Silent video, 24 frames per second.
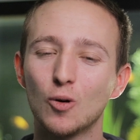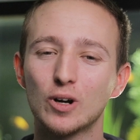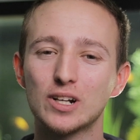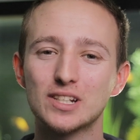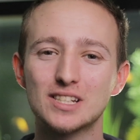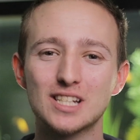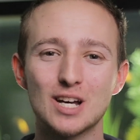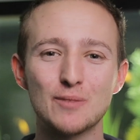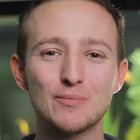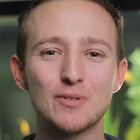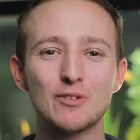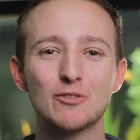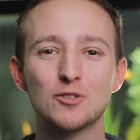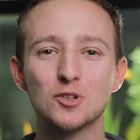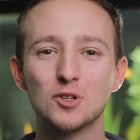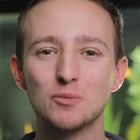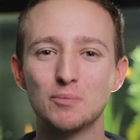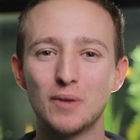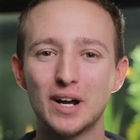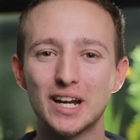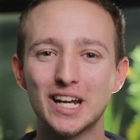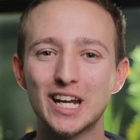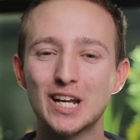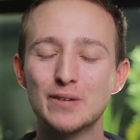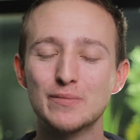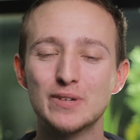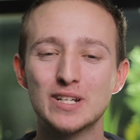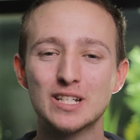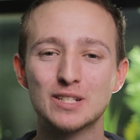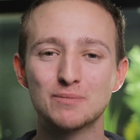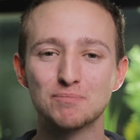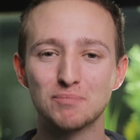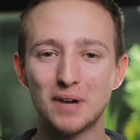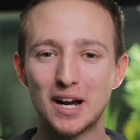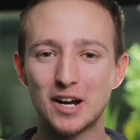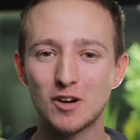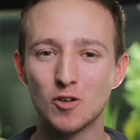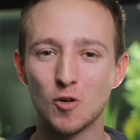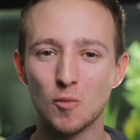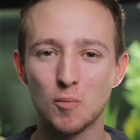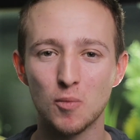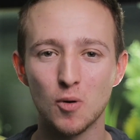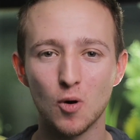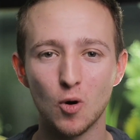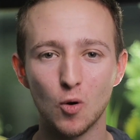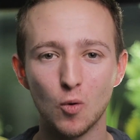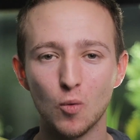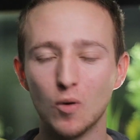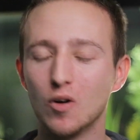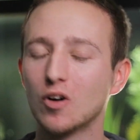What is up, everyone? My name is Michael Pohl.